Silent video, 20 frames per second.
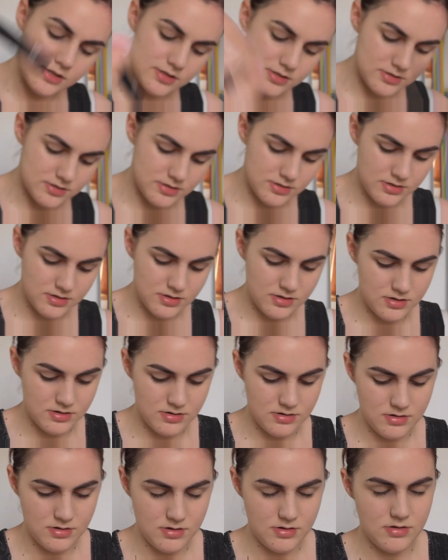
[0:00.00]
Is
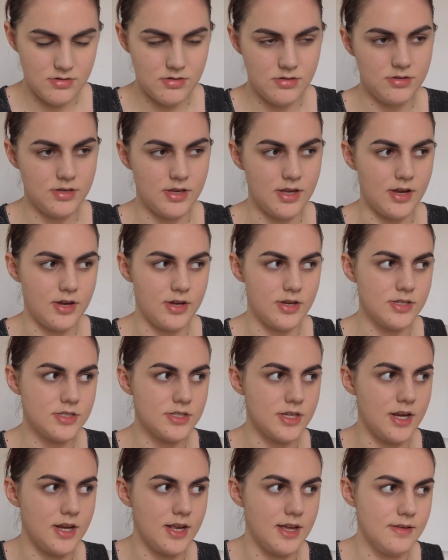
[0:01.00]
that how you
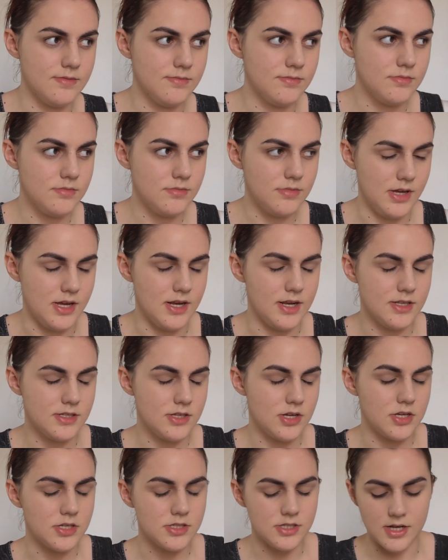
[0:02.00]
say that? Yeah, that's
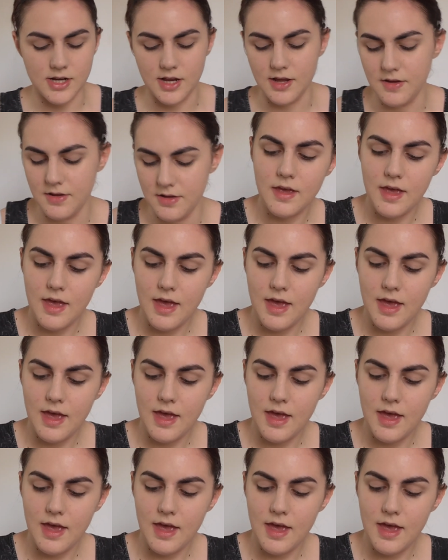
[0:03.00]
how you say that.